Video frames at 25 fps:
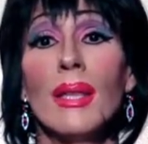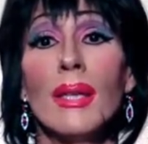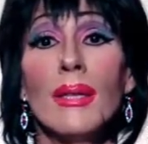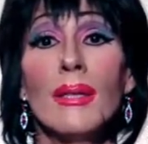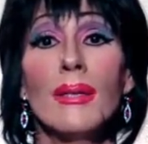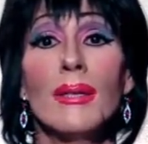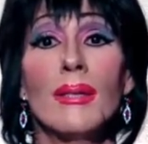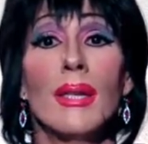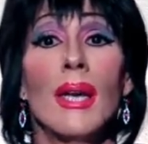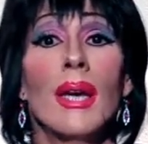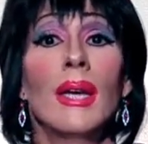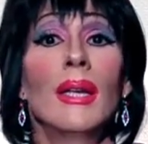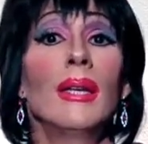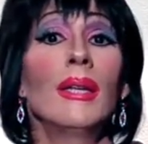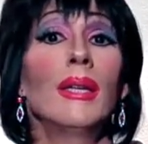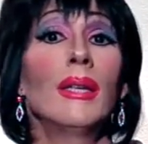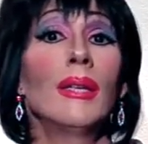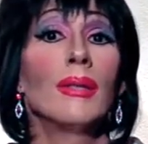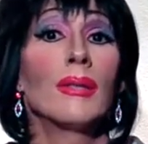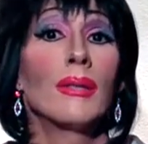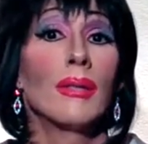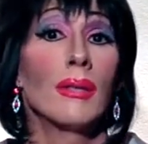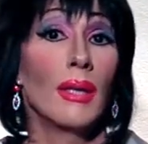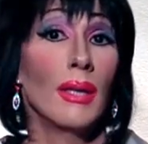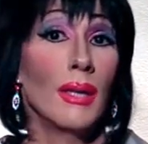This
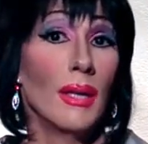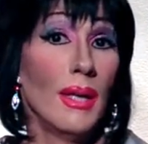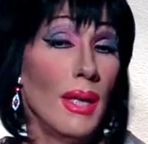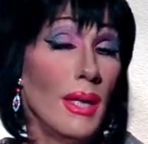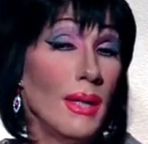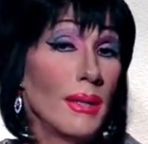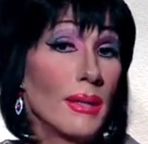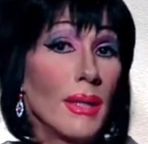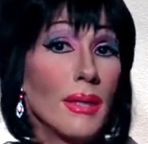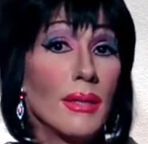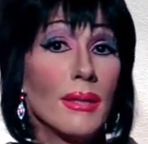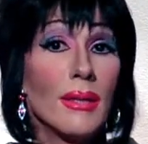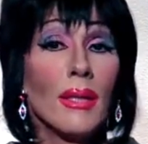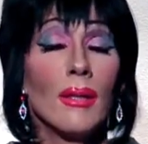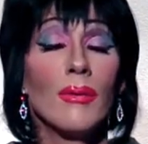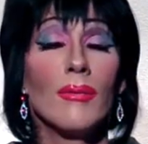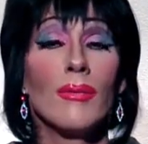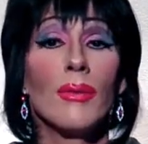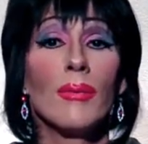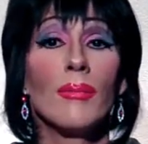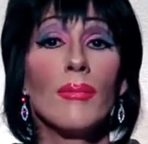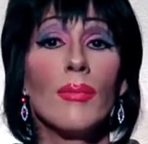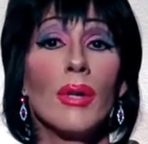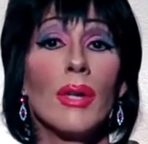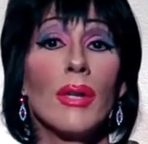sonnet is, as I
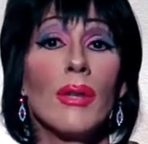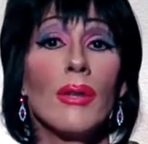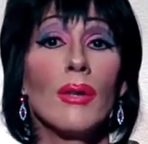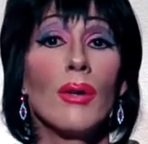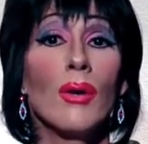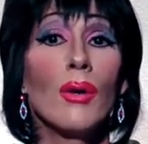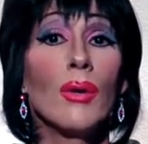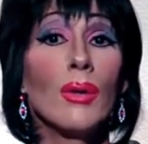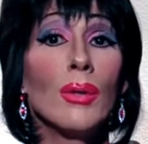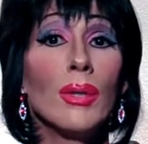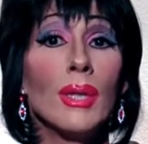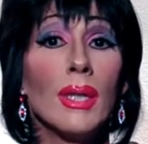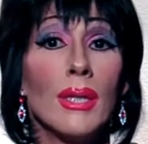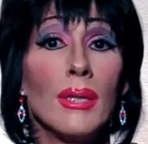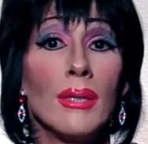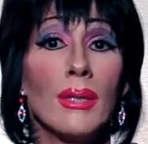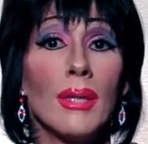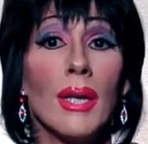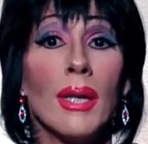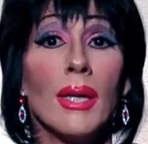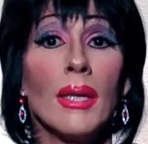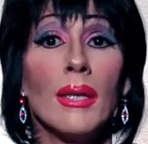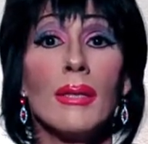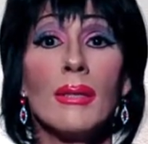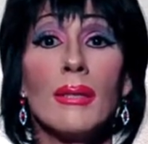said, from one of the holy
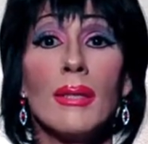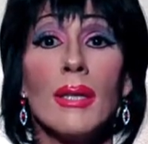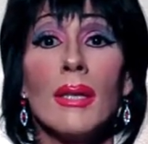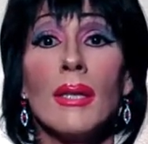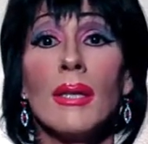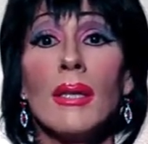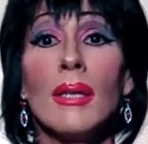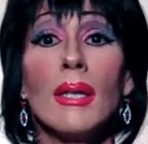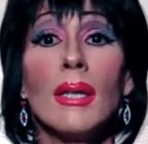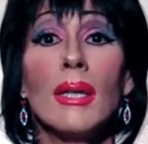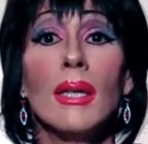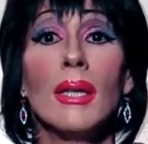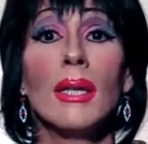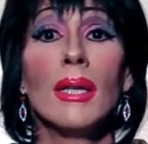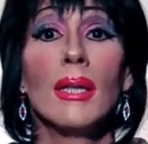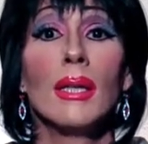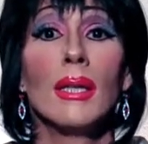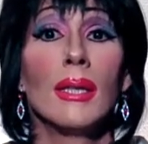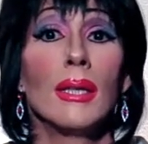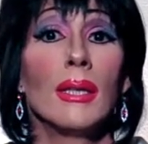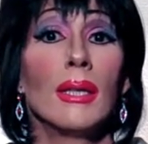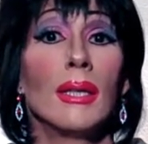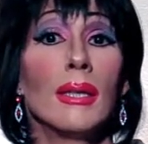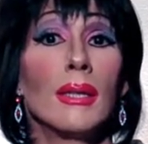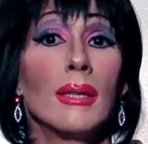sonnets, and
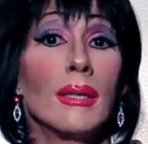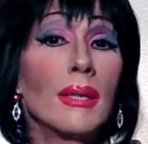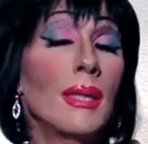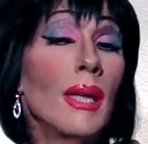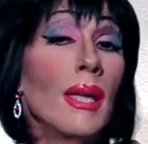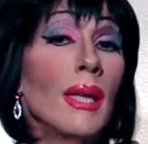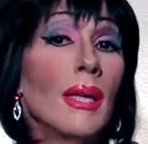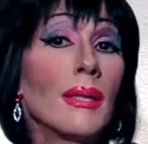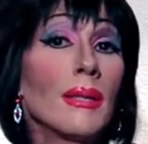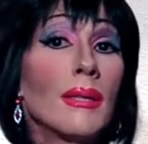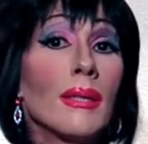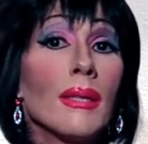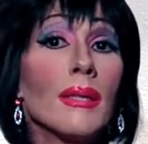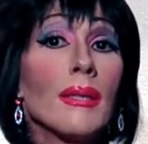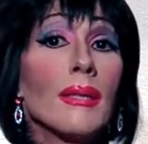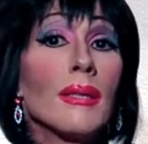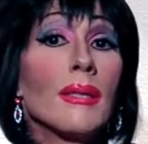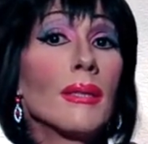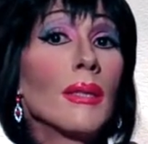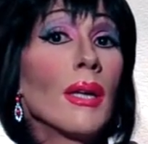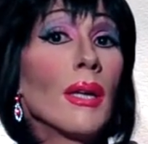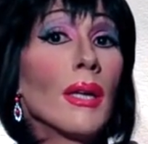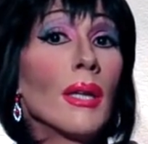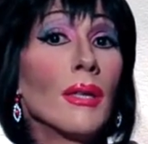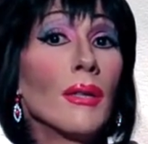it takes
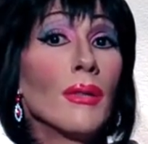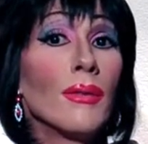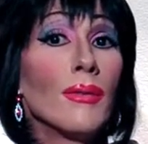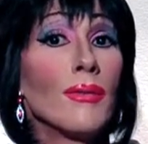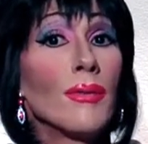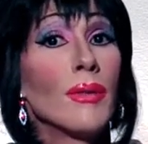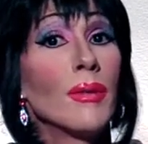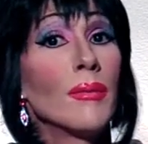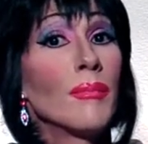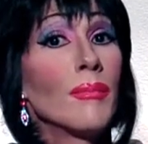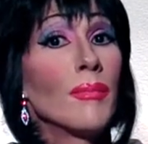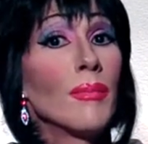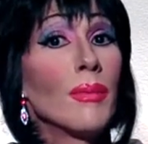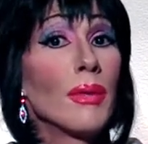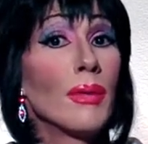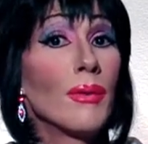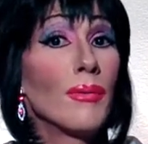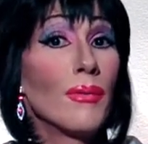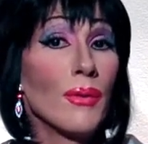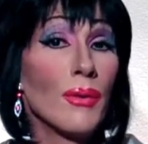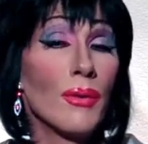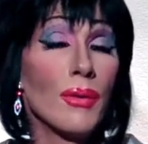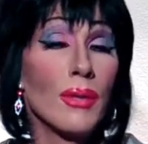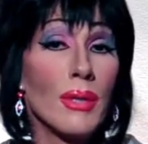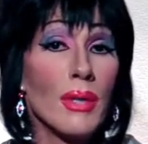its title from
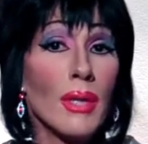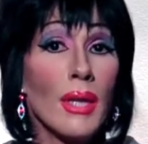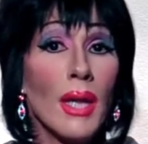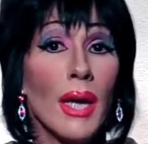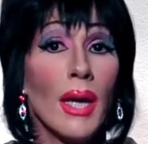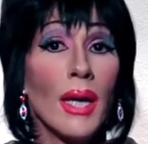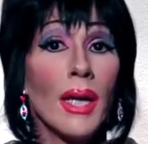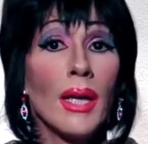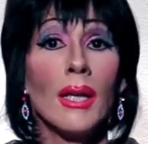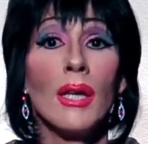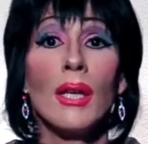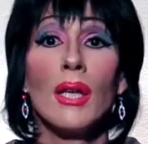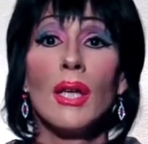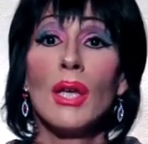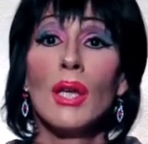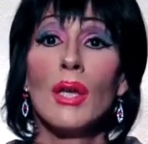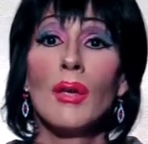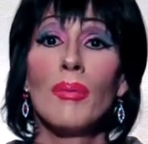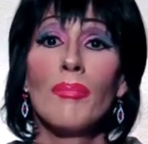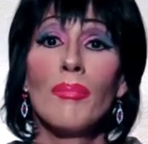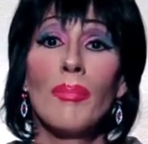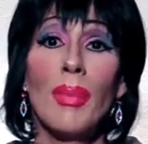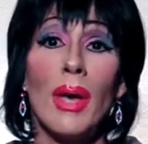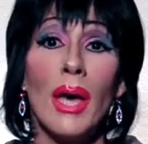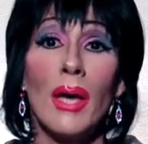the first line,
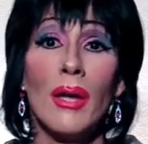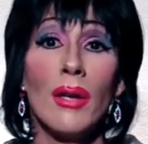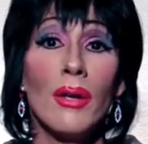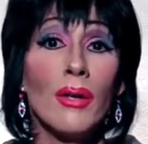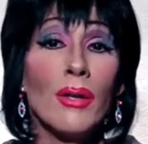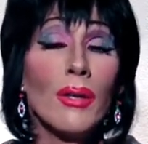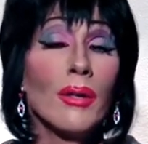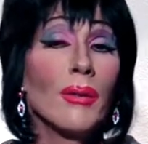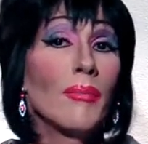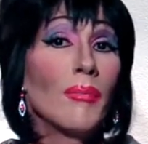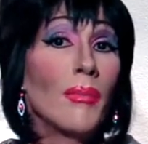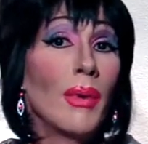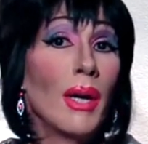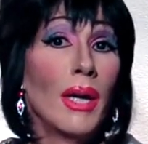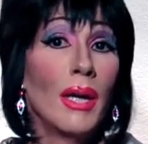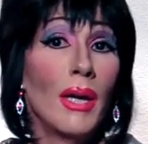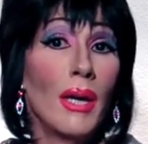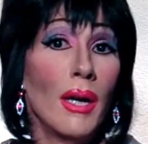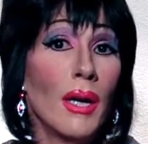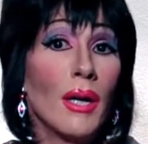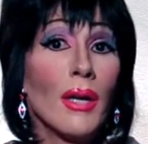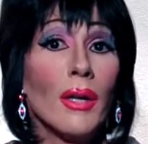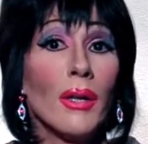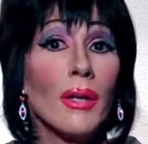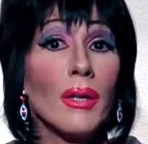"Batter
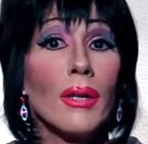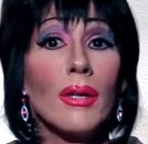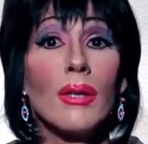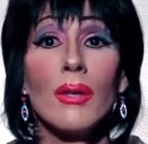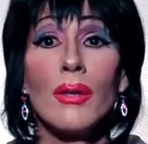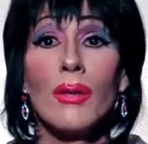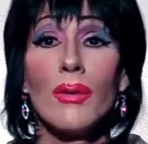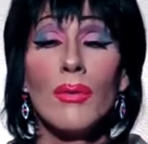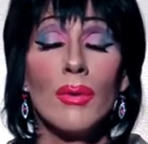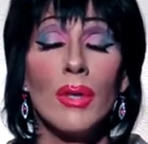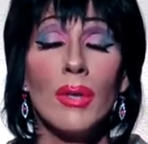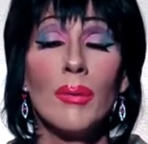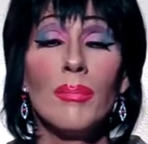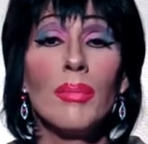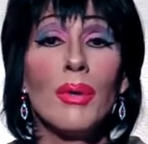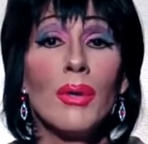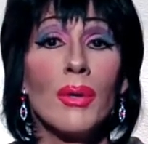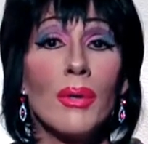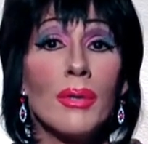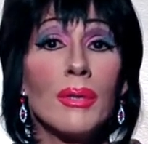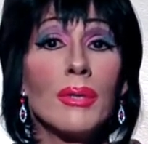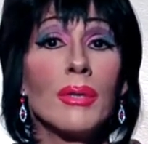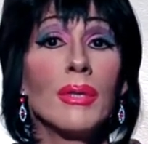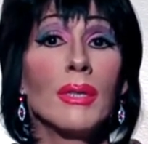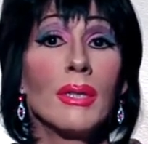my heart,
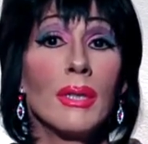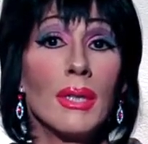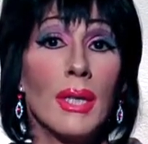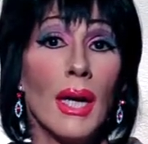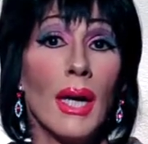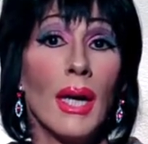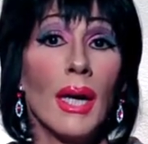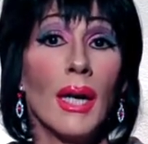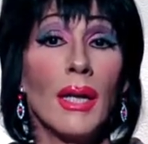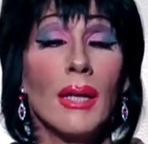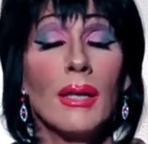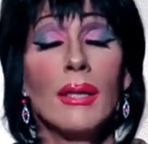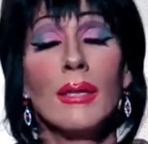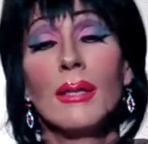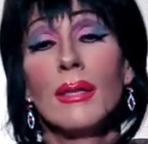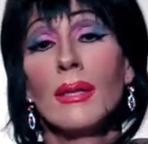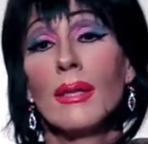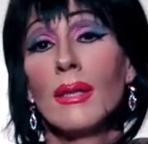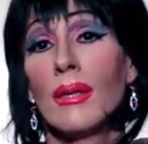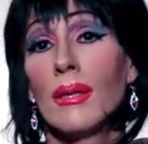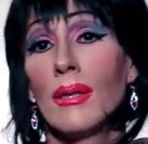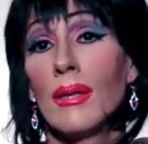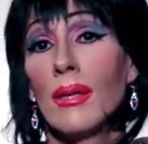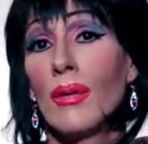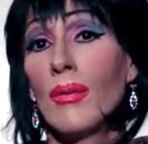three-personed God."
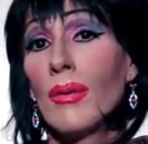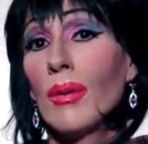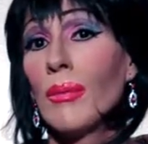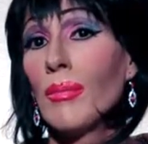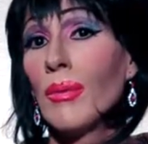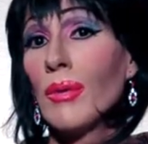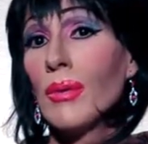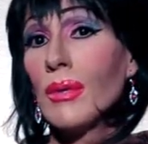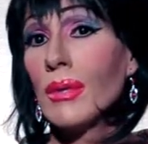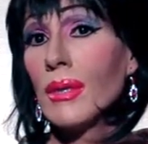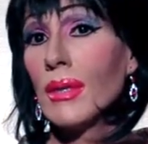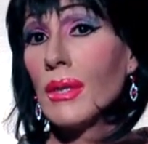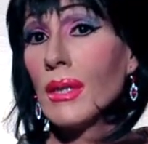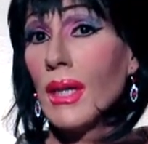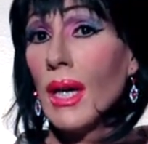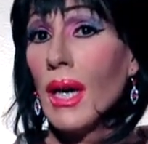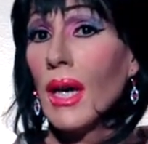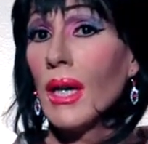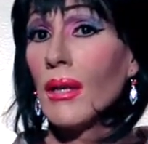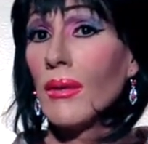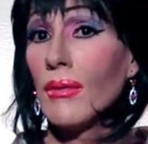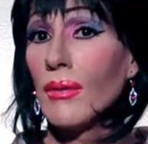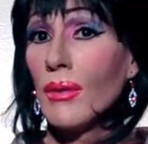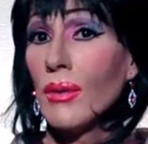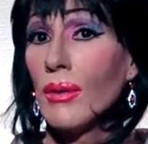The three-personed
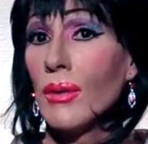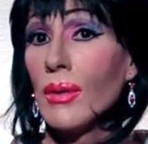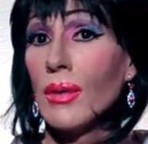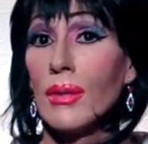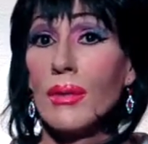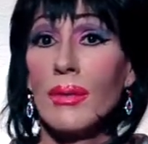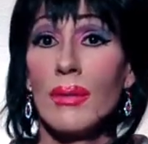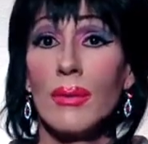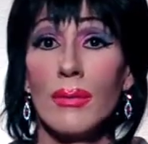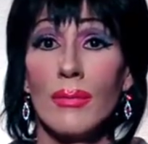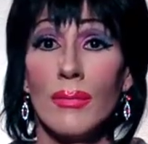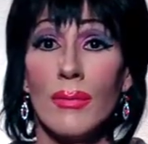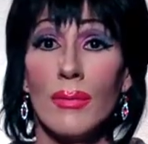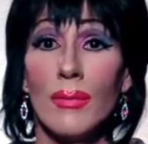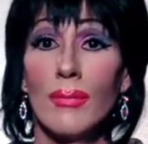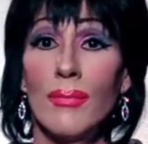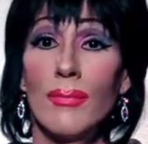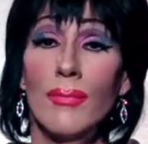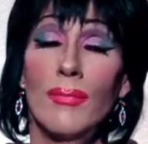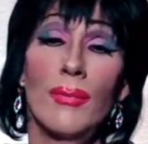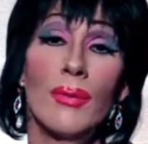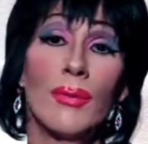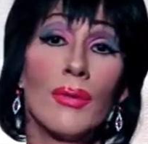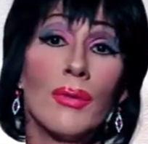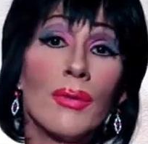God, of course,
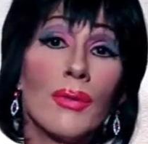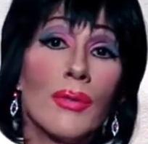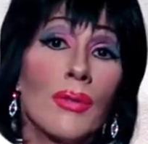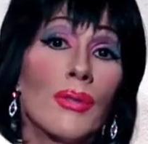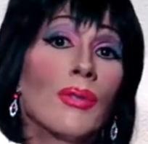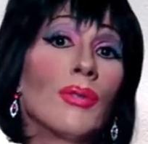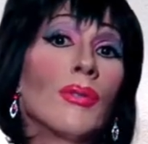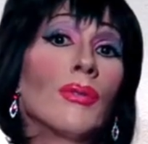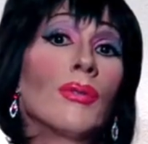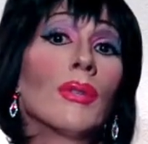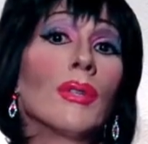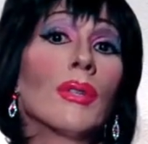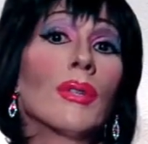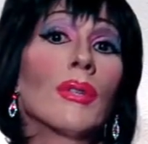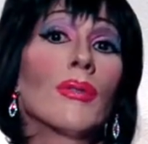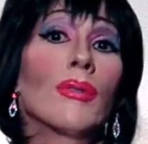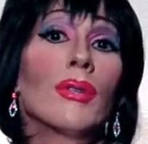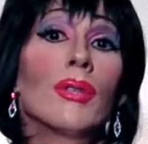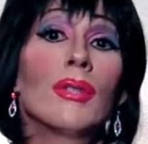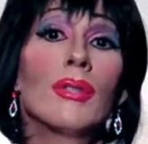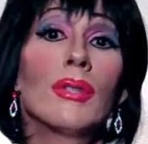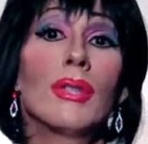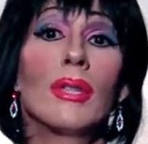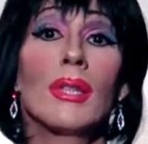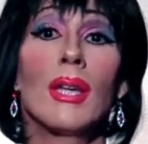refers to the
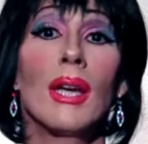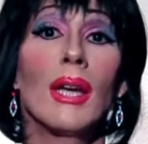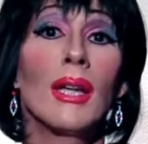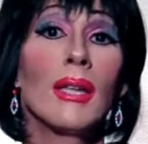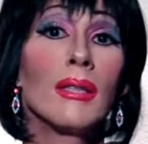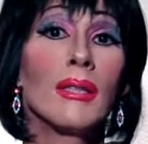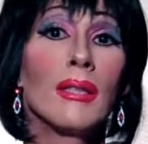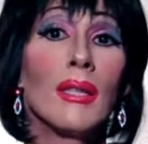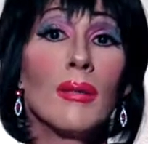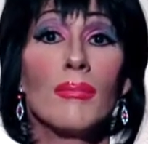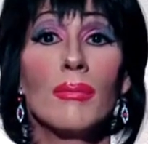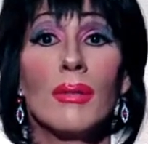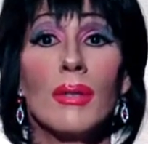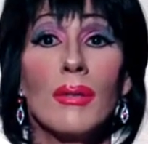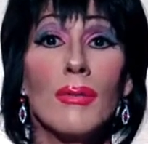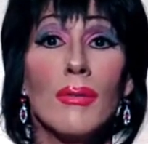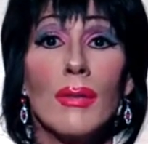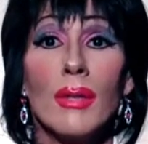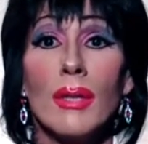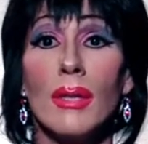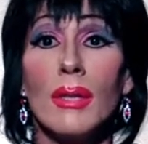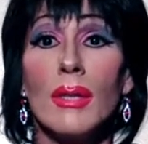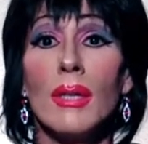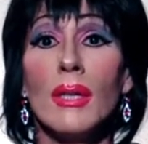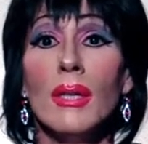Christian concept
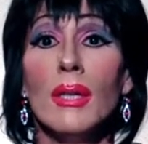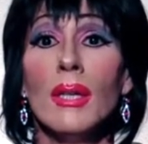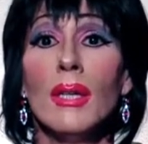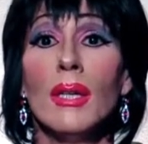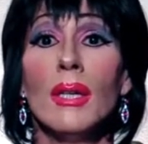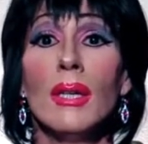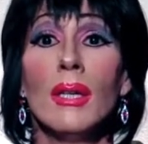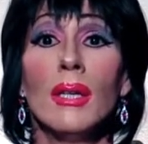of the